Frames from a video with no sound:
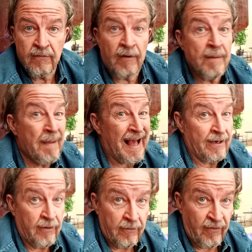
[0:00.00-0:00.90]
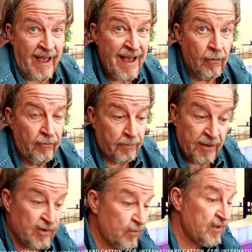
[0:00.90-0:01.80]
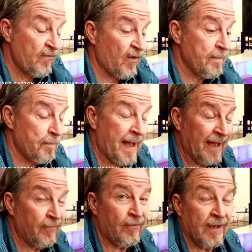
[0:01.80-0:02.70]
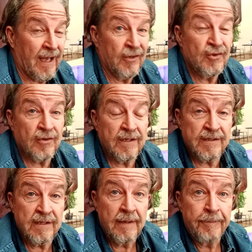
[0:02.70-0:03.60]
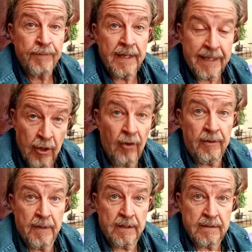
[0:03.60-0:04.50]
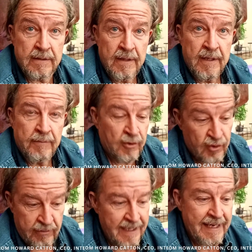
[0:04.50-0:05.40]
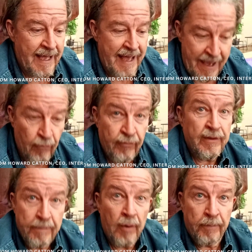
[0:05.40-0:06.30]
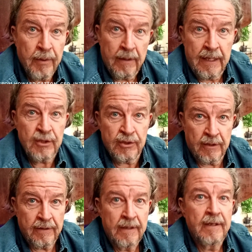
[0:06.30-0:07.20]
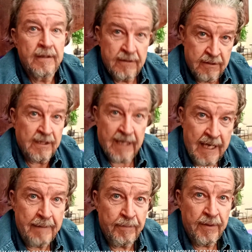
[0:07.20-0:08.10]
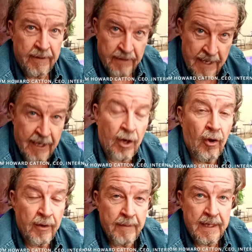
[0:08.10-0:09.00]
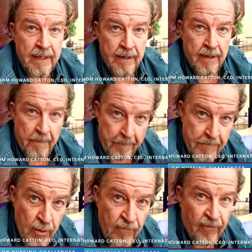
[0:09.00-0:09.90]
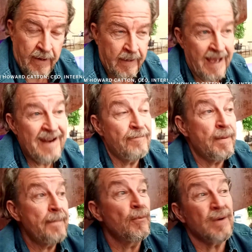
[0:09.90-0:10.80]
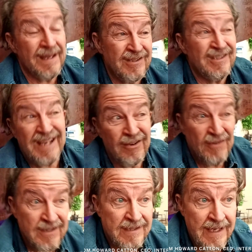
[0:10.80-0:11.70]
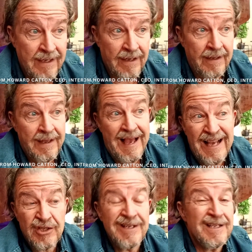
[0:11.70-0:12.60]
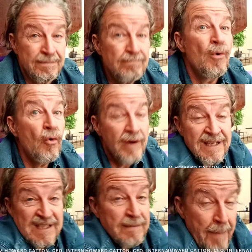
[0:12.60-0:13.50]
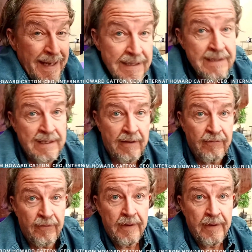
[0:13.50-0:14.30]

very bad for health, but it's also very bad for countries' economies because you need a healthy population to keep the economy moving. And if people get sicker and sicker, actually it's more expensive